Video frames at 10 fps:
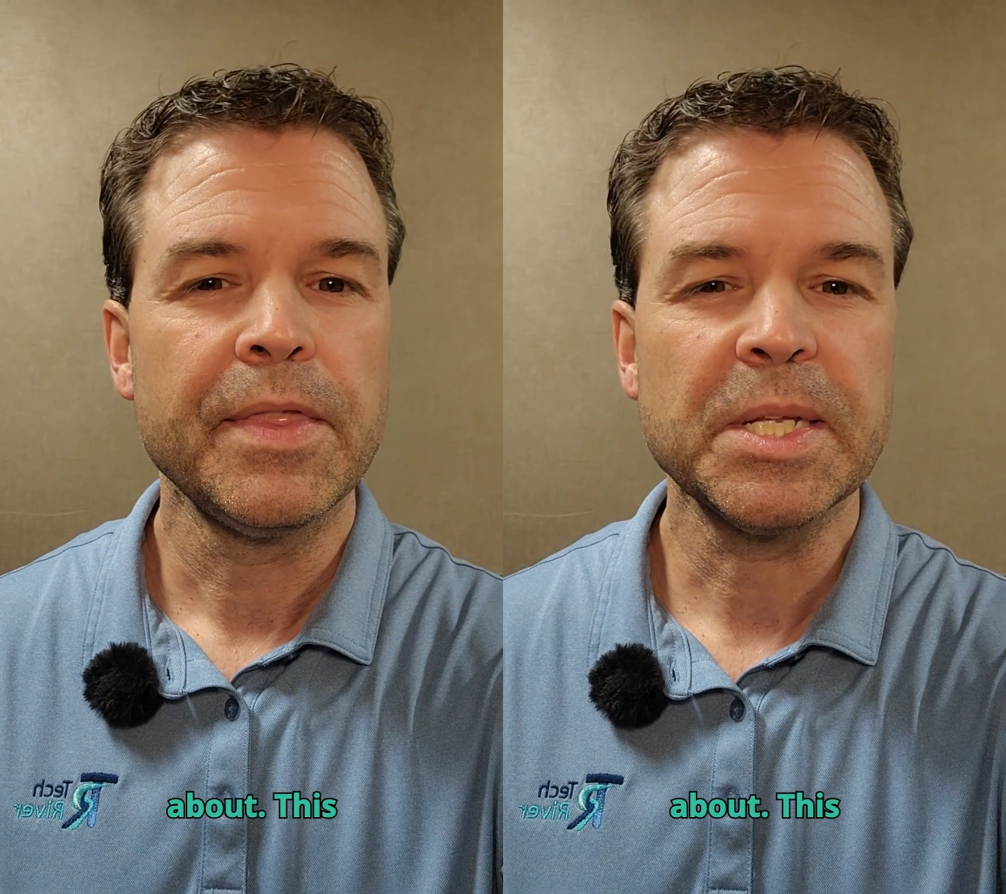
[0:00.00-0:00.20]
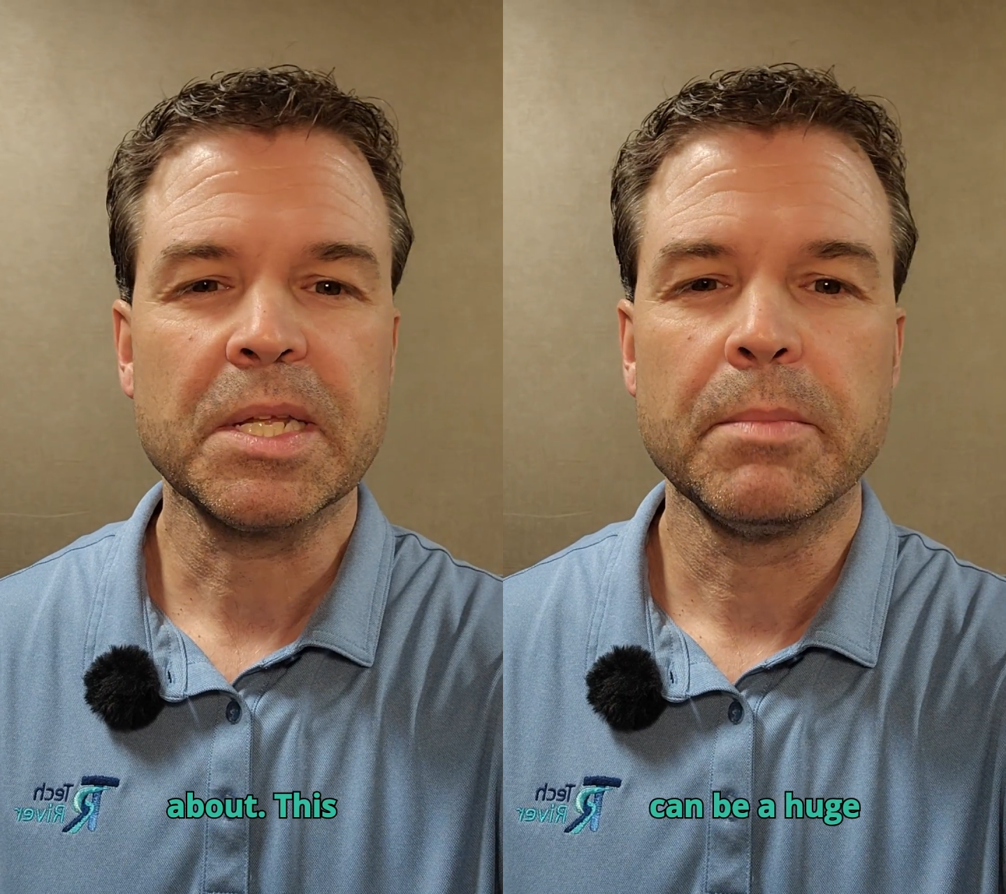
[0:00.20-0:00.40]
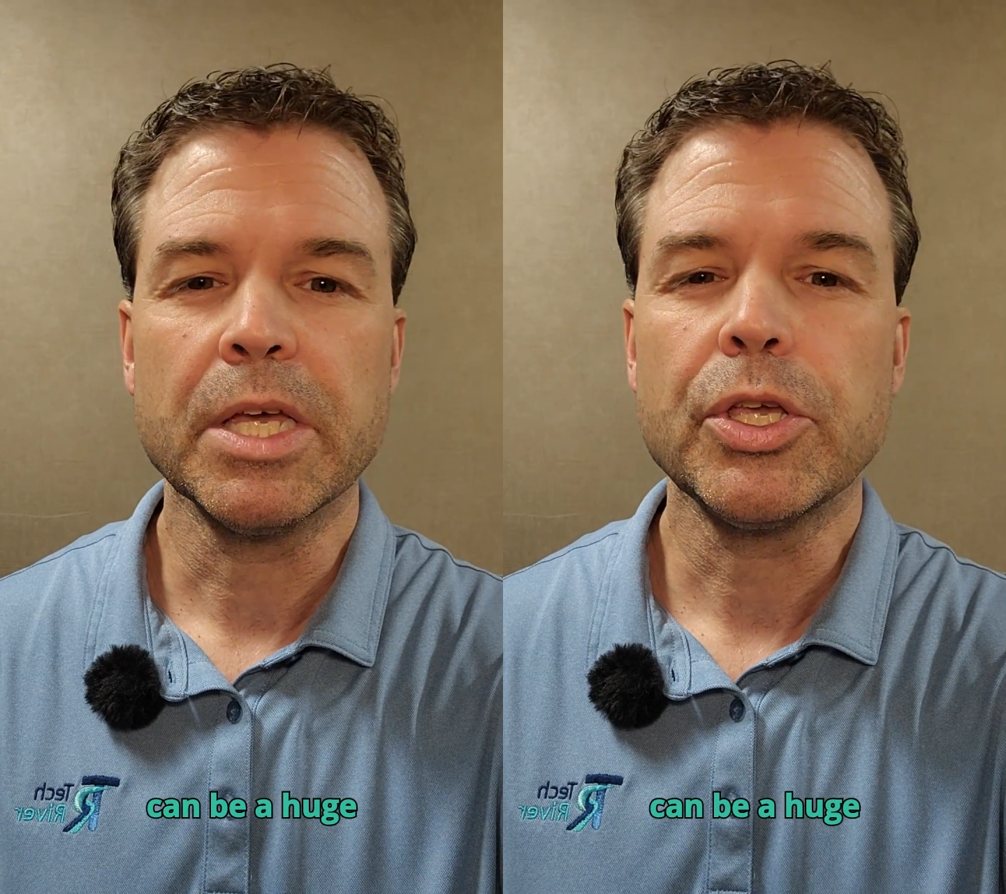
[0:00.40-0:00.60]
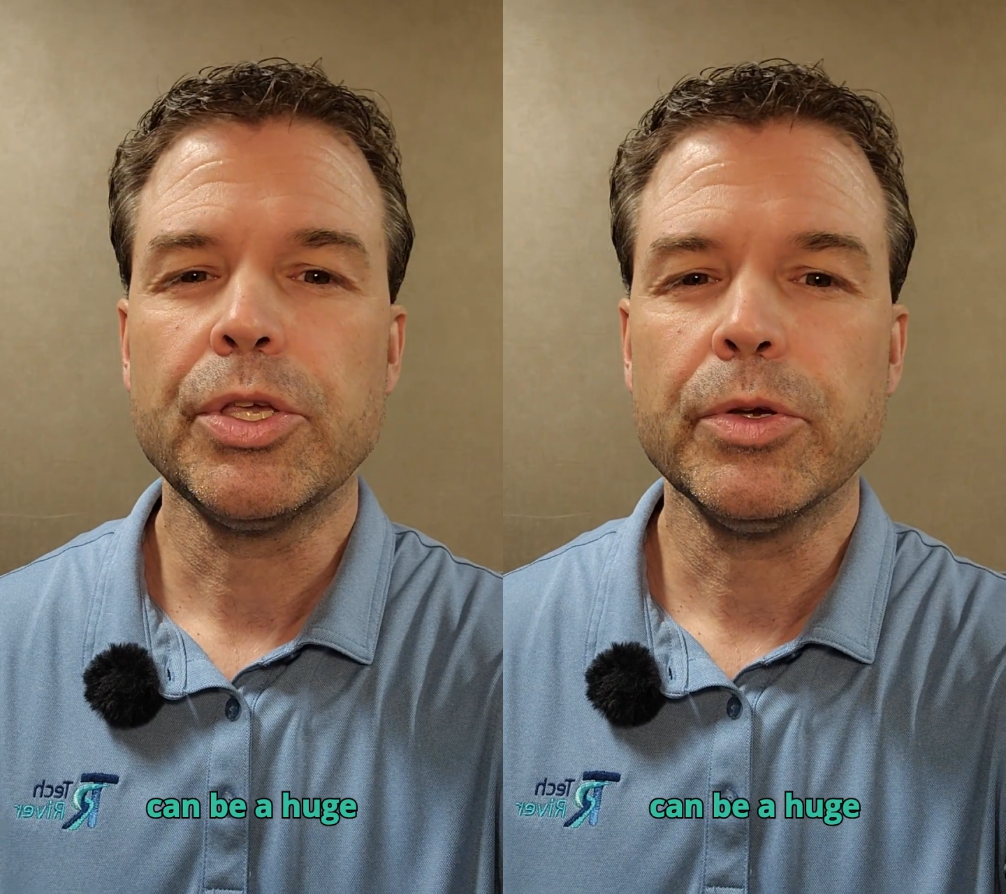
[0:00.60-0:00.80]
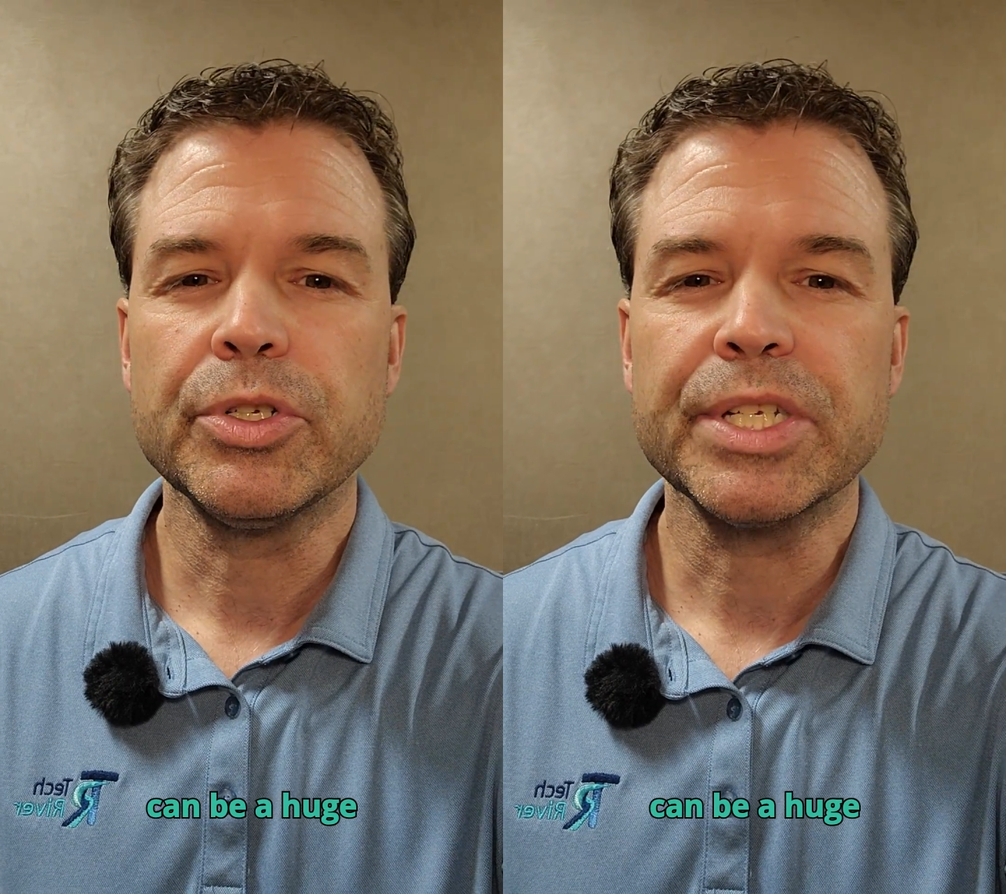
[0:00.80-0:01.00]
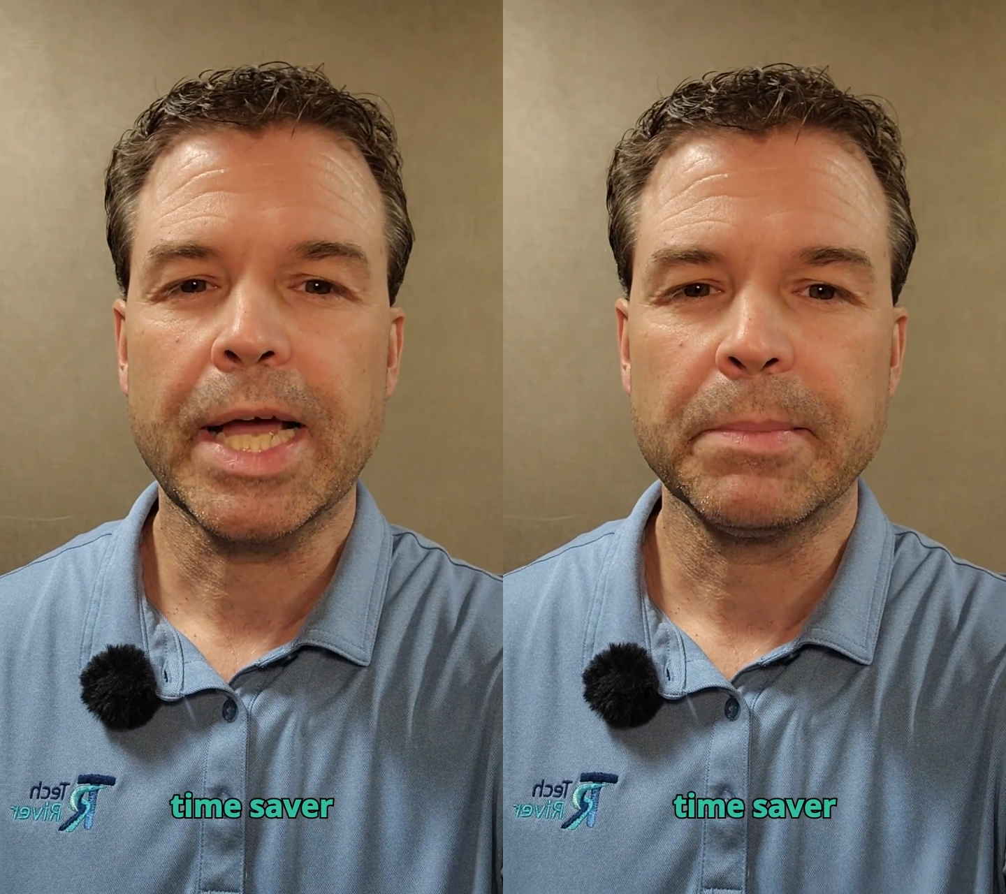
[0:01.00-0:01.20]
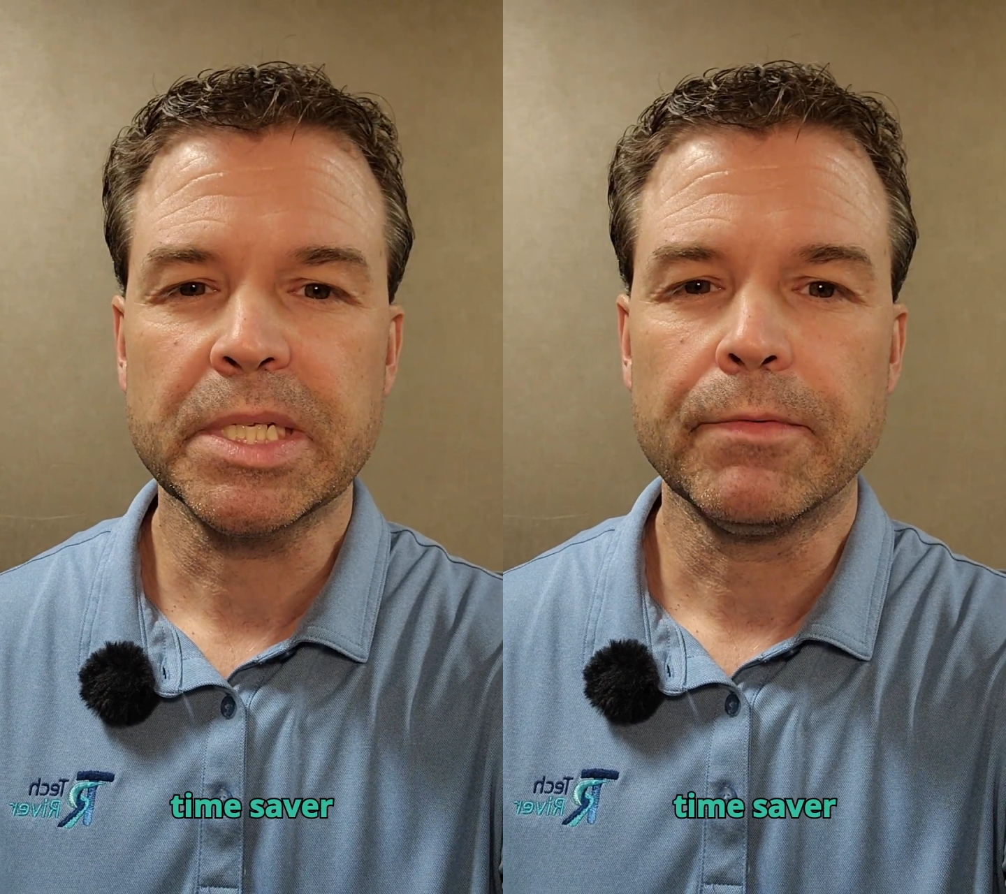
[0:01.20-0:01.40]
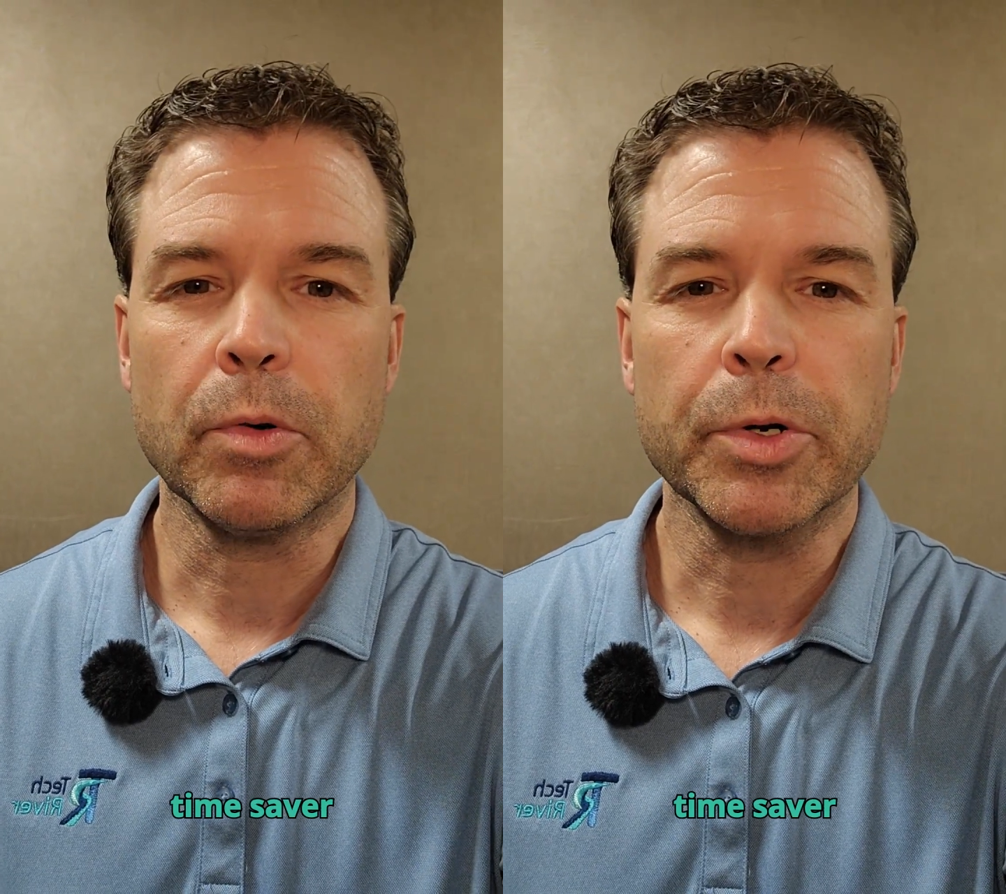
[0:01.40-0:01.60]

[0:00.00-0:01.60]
This can be a huge time saver